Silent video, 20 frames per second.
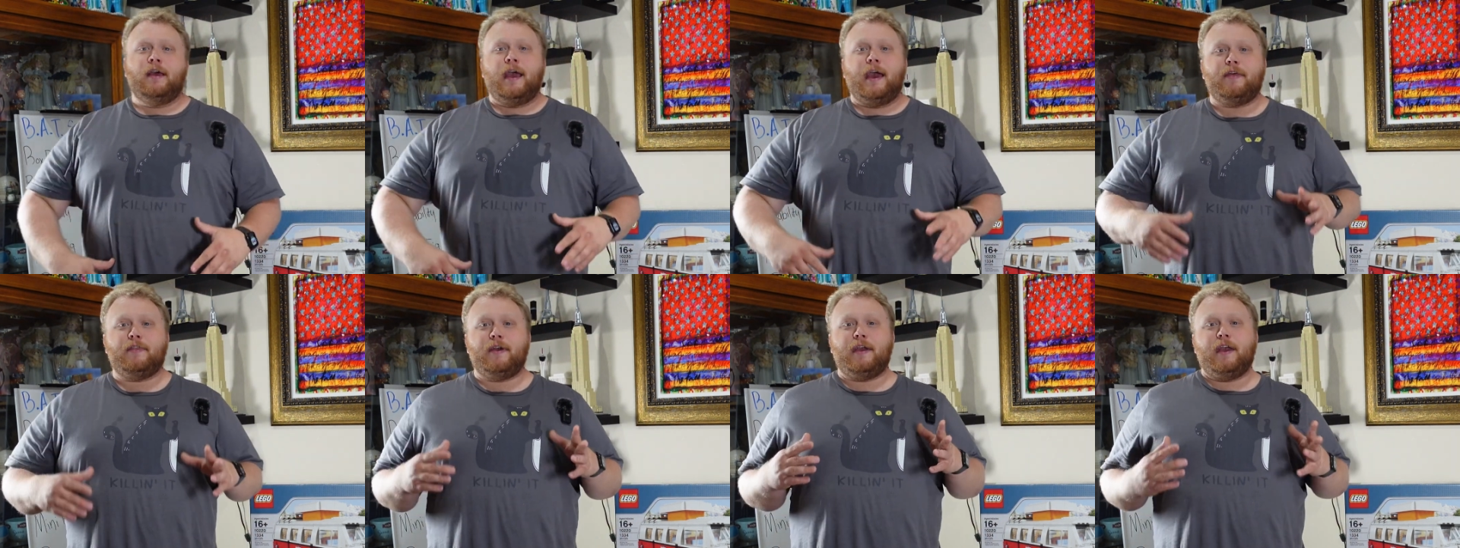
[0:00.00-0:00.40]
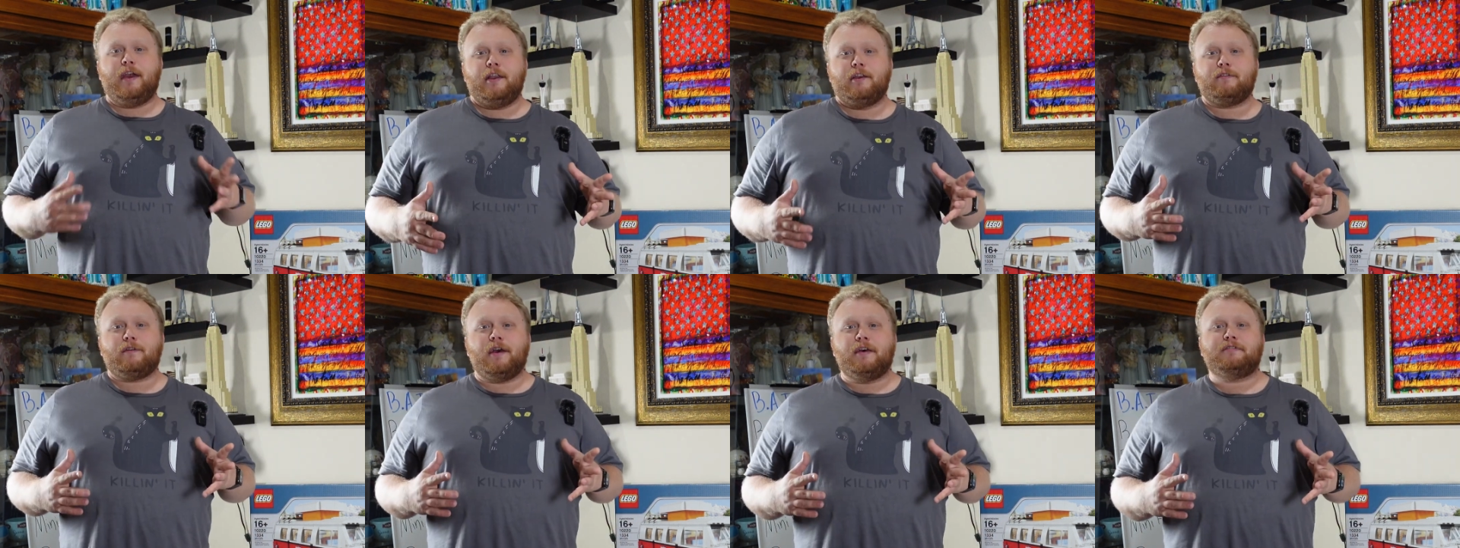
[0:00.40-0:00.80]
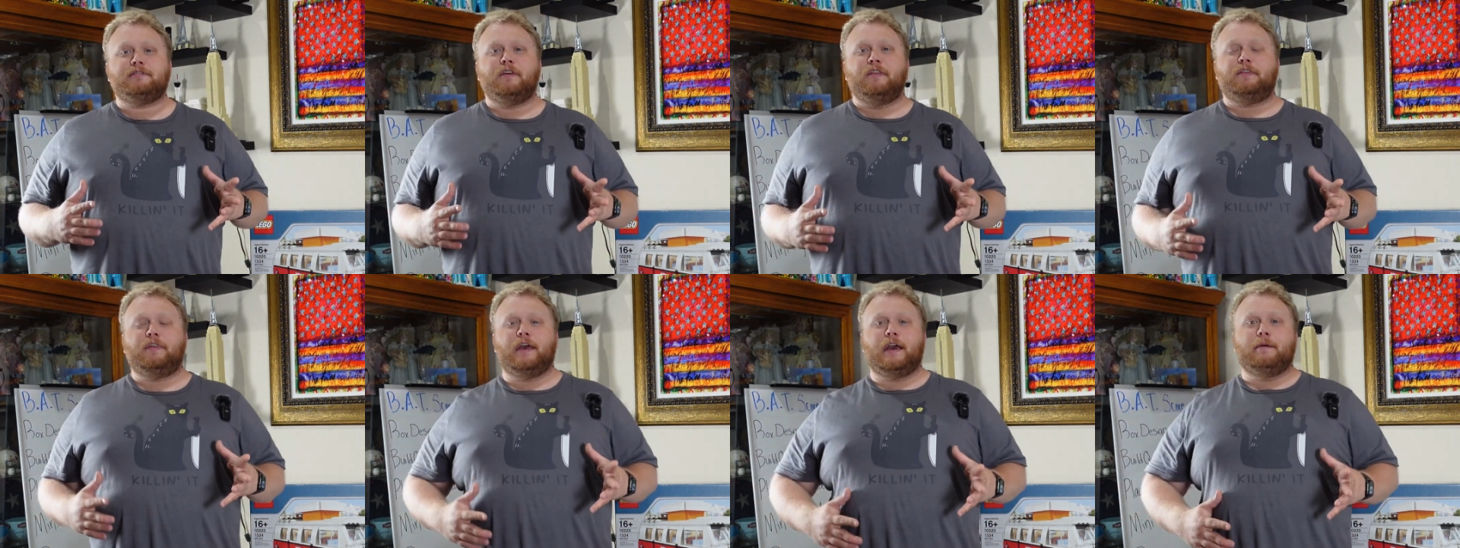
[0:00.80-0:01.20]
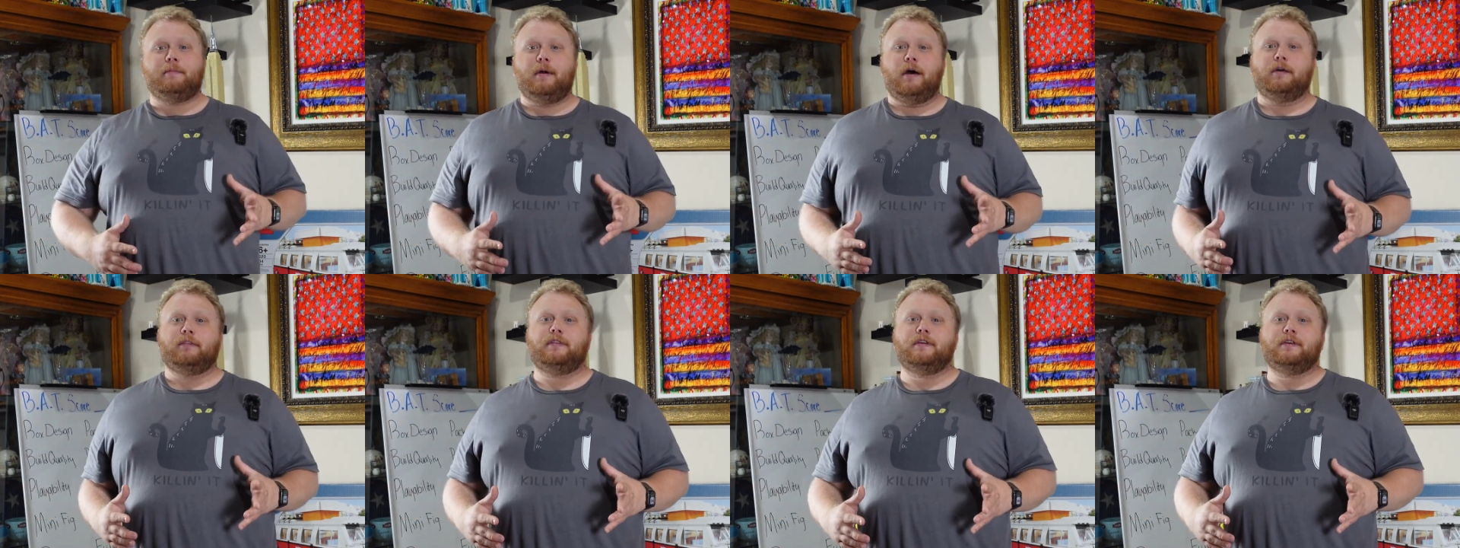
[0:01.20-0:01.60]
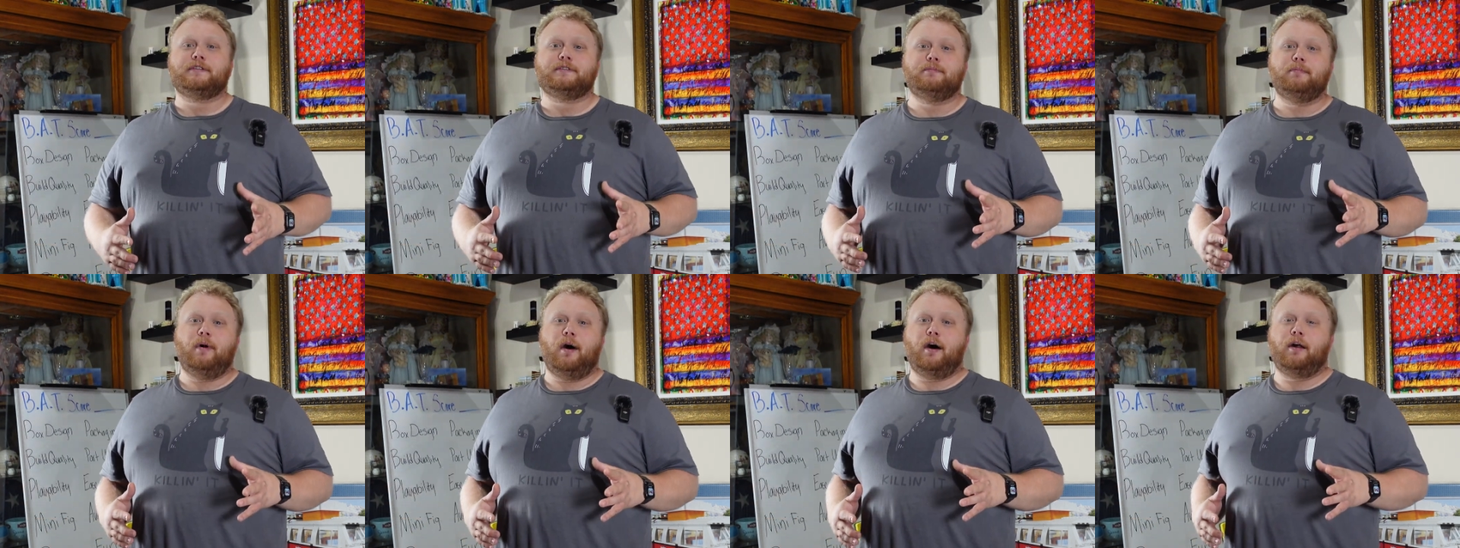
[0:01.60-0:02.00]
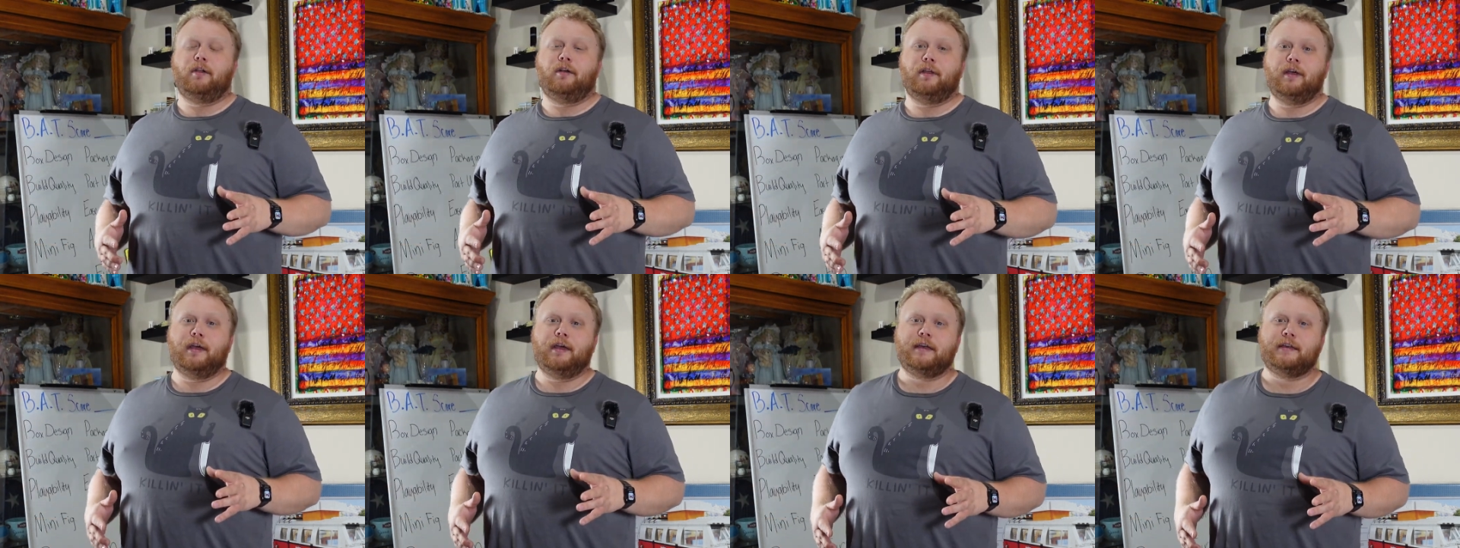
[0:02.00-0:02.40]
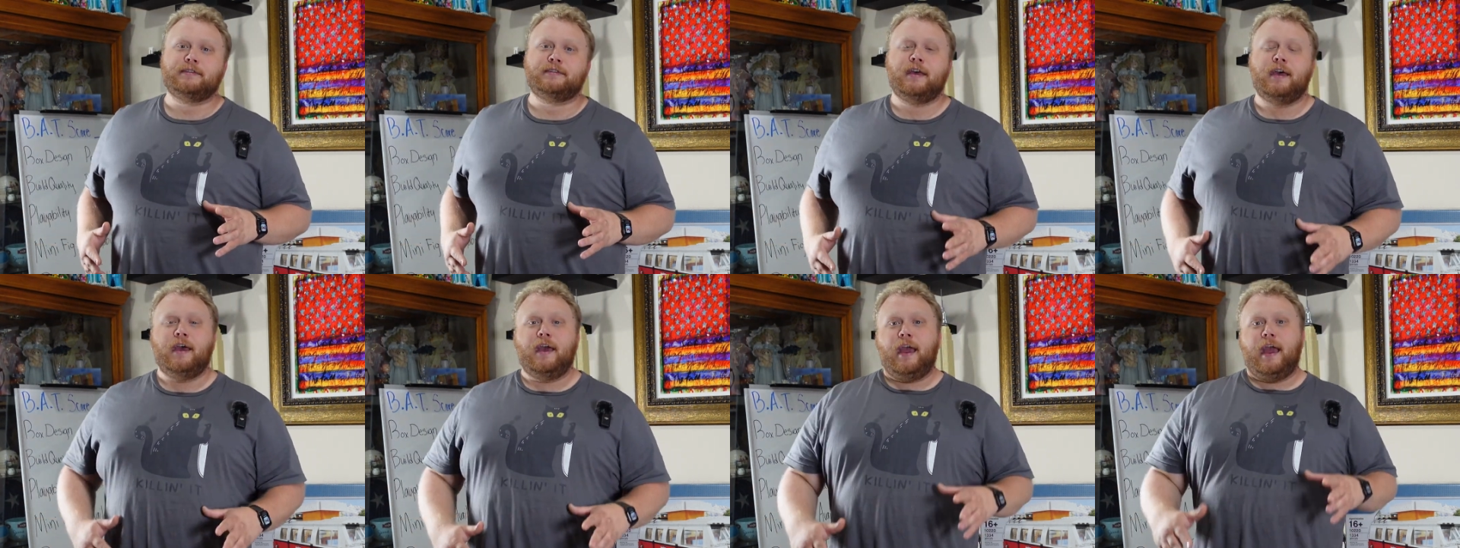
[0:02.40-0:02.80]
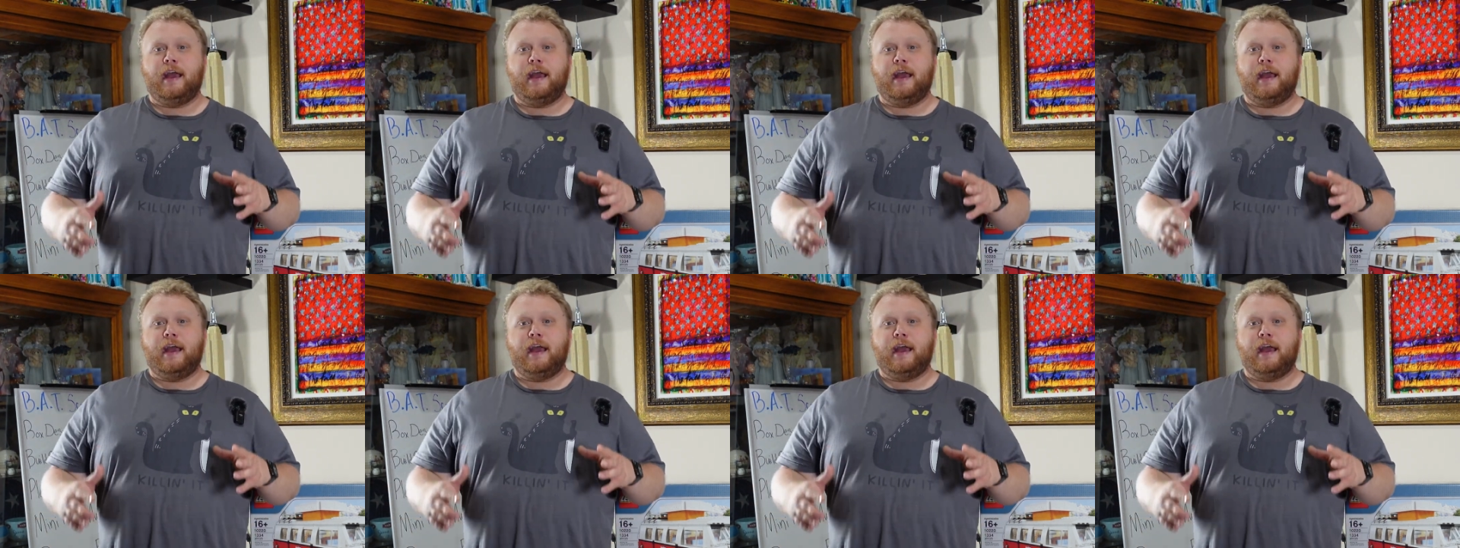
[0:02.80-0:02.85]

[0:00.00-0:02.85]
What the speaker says: And the interesting thing about this model is